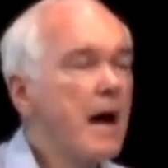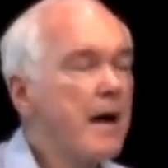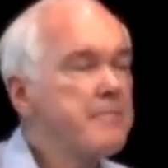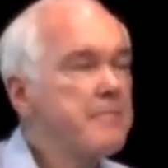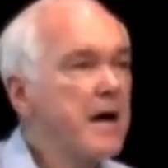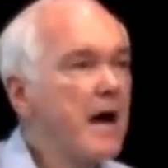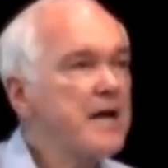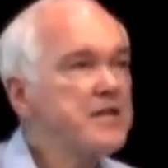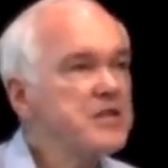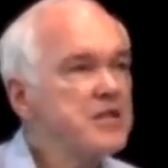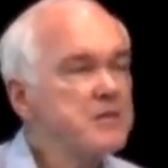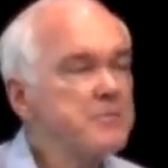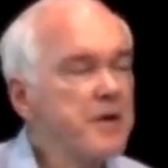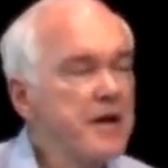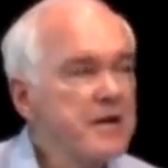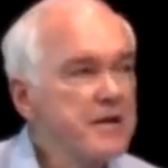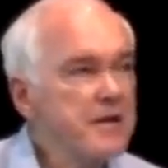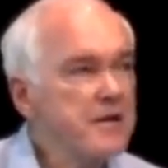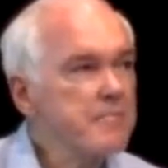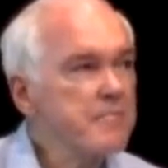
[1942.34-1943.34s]
I
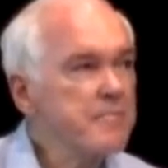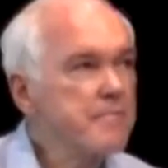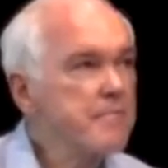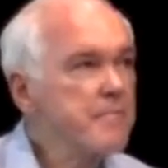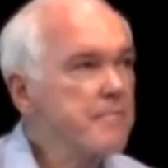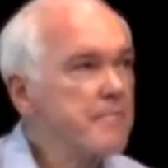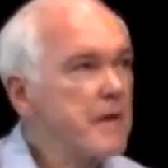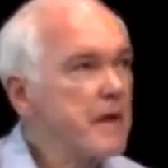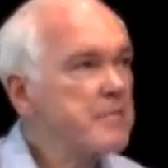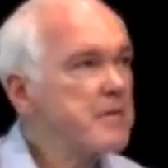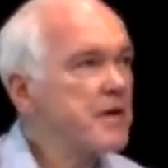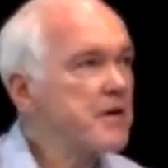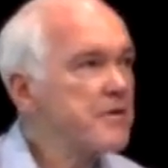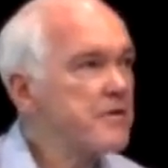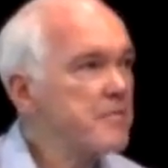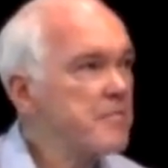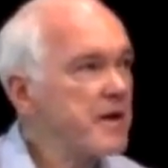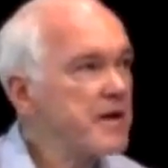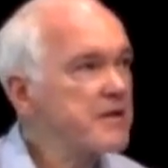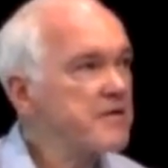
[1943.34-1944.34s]
suspect that maybe other
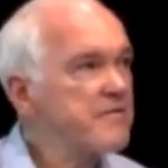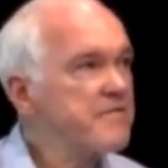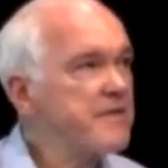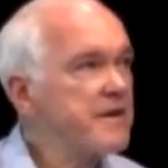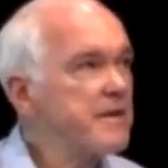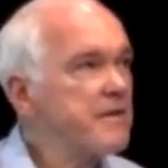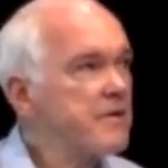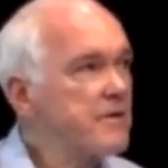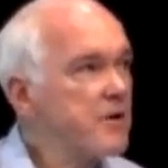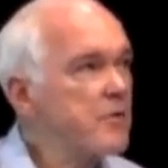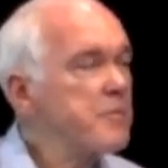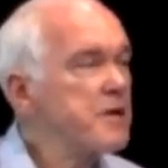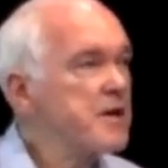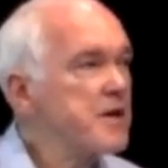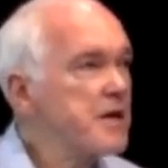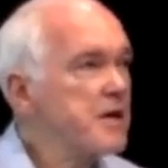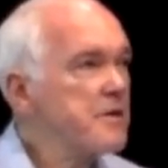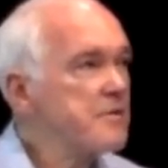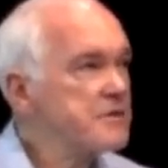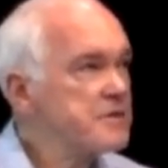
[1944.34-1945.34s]
than Michael Feeney, nobody
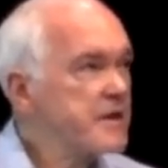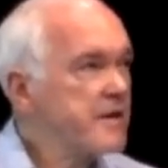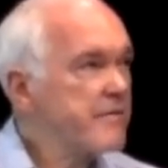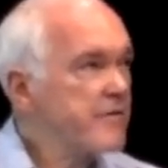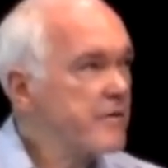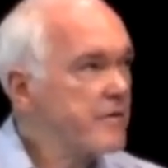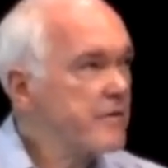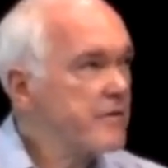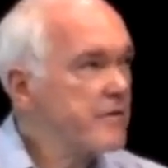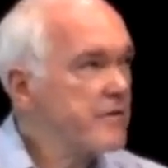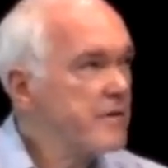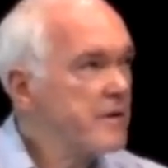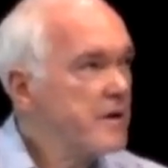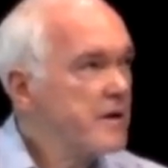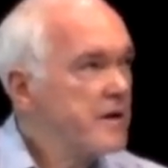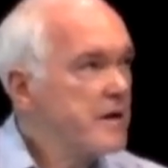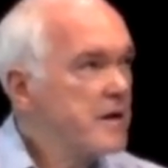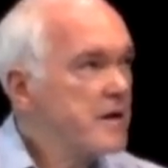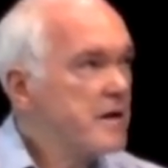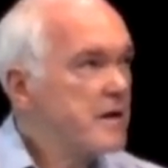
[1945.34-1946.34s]
here has ever heard
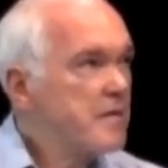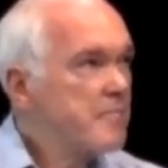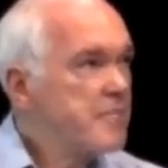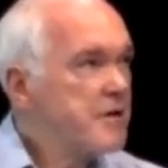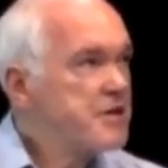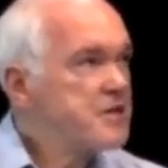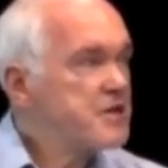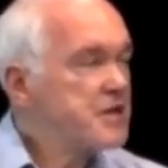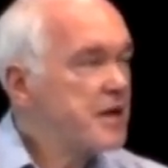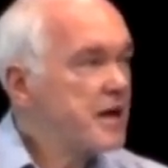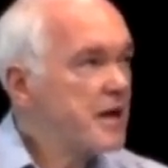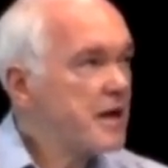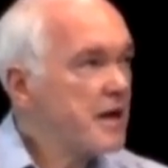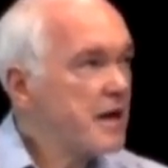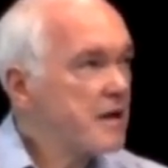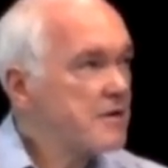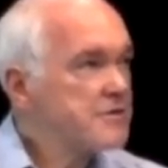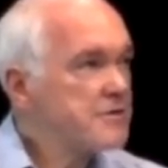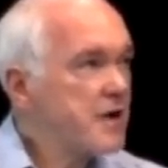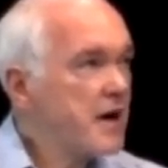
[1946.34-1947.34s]
Pichi and
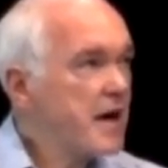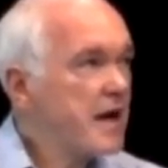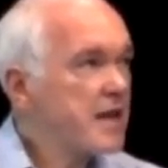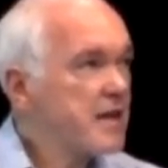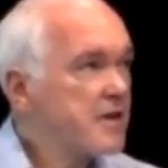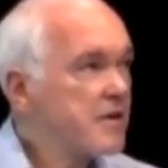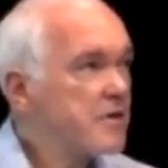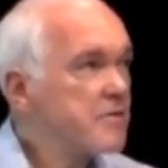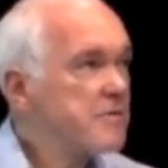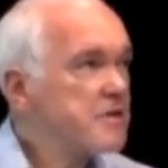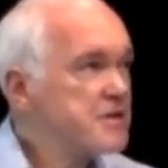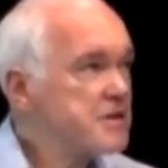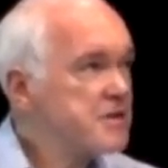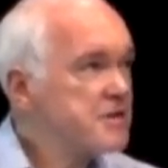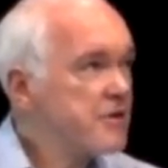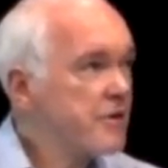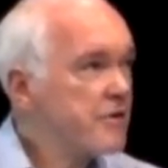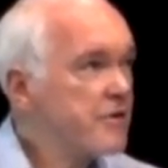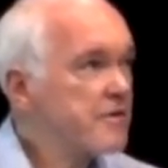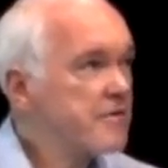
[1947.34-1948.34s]
al-Juhani, and the only reason
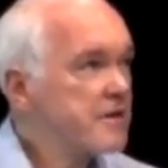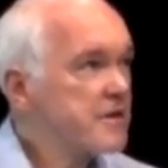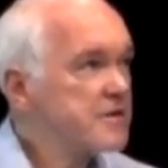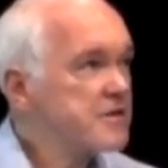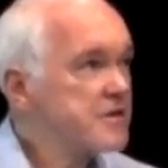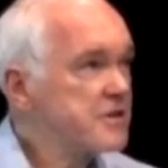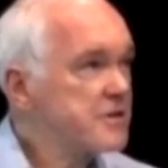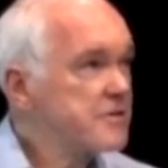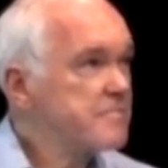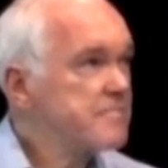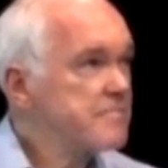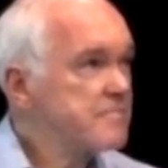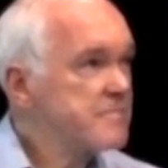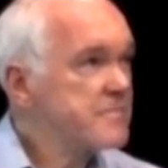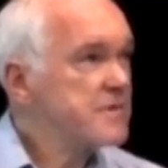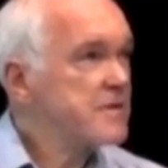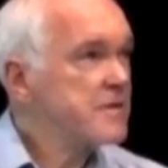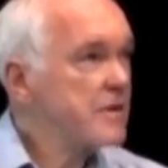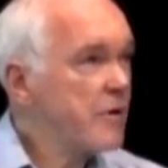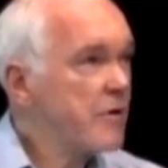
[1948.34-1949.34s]
he's heard it because he's
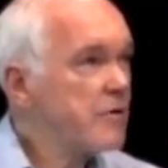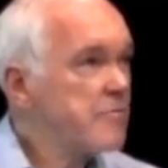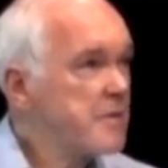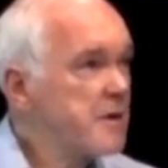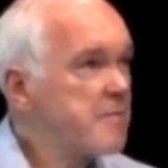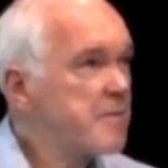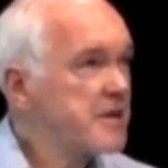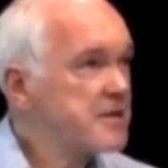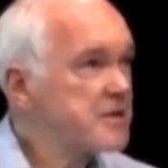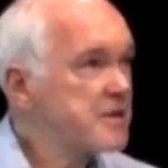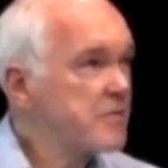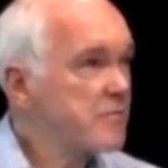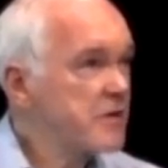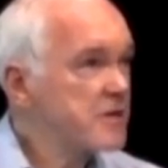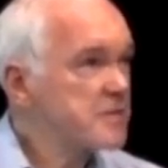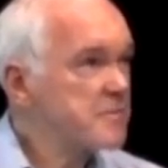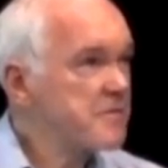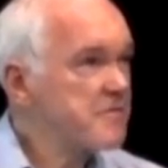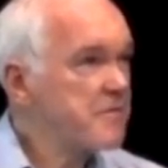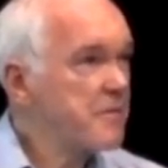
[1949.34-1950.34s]
heard me mention it
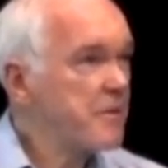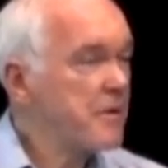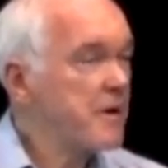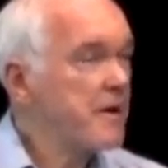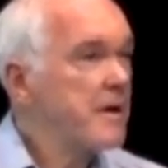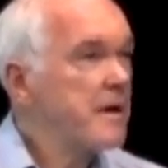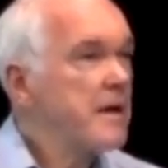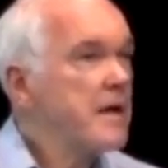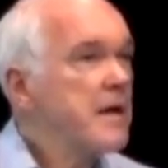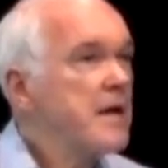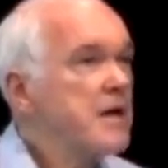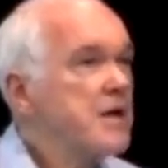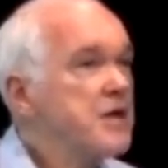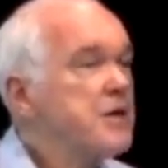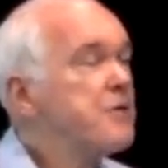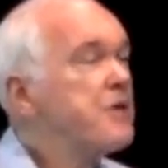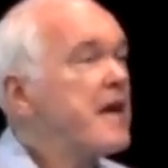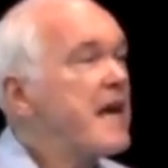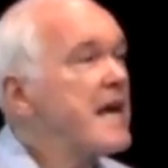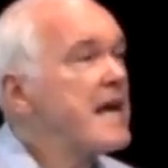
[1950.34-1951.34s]
once before.
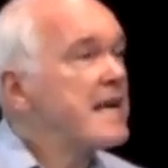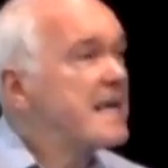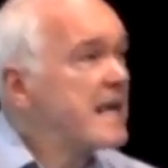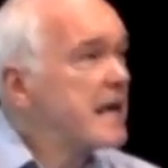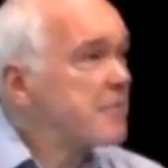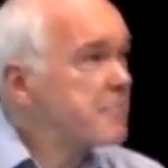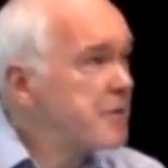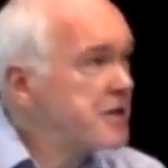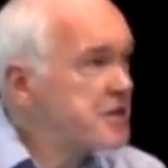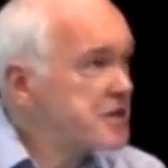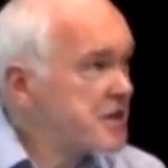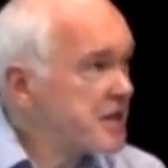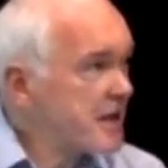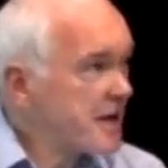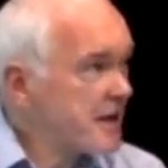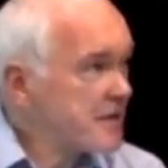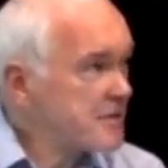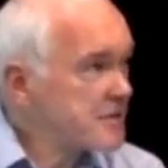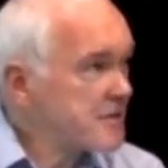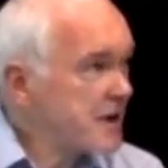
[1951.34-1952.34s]
You can't get Pichi
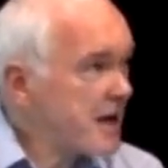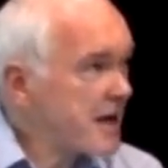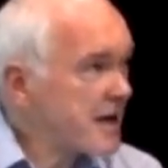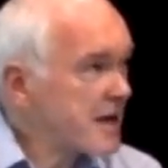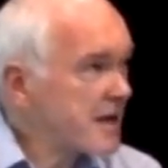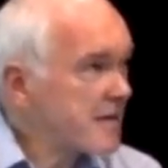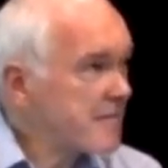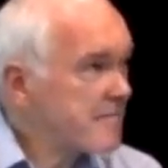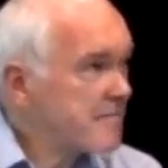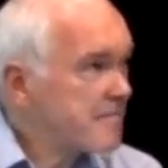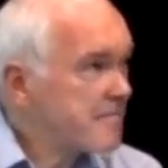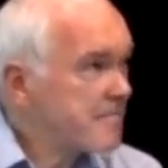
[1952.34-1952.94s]
and al-Juhani.